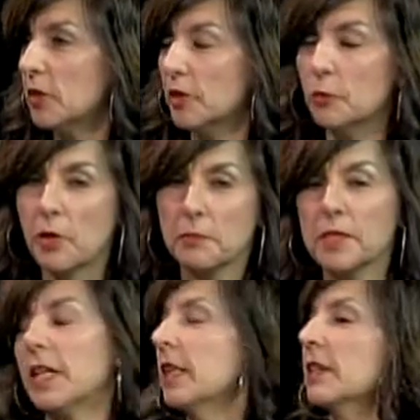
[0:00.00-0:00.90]
or the
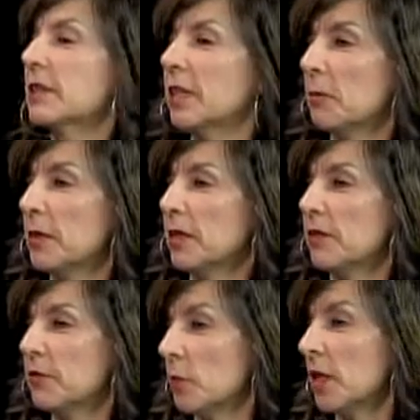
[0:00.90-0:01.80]
website and tell me
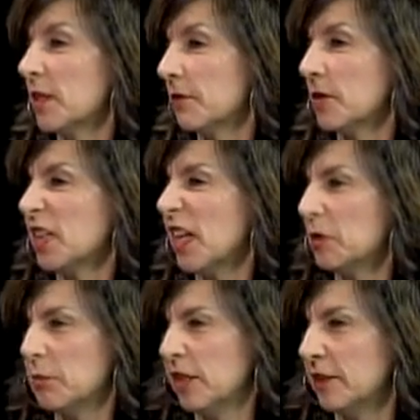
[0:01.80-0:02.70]
if you want a different title,
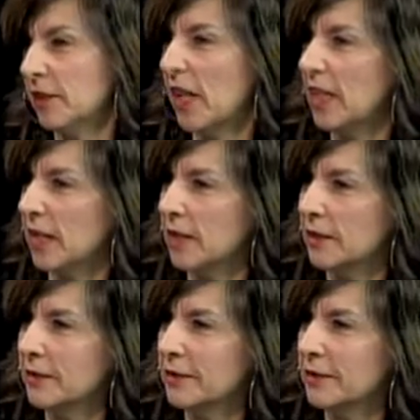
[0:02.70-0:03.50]
but I like it.